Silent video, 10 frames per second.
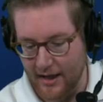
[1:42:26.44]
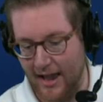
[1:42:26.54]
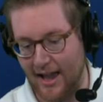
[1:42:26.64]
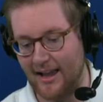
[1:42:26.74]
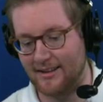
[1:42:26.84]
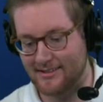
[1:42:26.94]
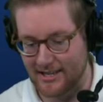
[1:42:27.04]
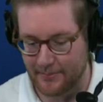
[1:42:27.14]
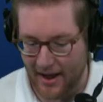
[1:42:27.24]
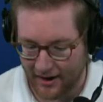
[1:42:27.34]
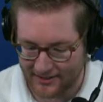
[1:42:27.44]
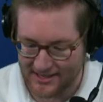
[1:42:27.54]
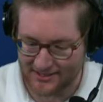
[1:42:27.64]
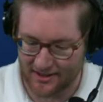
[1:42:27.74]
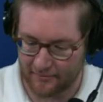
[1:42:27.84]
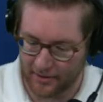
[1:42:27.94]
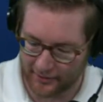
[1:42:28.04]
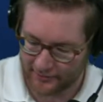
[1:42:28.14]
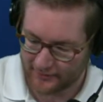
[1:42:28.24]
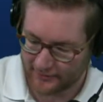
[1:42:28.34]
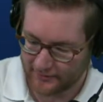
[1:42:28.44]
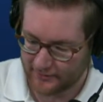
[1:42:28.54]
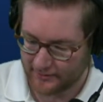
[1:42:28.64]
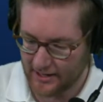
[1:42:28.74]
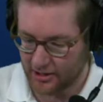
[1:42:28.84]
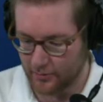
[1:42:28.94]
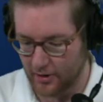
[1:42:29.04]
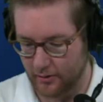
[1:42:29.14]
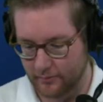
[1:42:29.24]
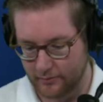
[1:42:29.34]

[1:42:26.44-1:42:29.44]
Hey, T Paris, that's love, brother. Thank you, bro.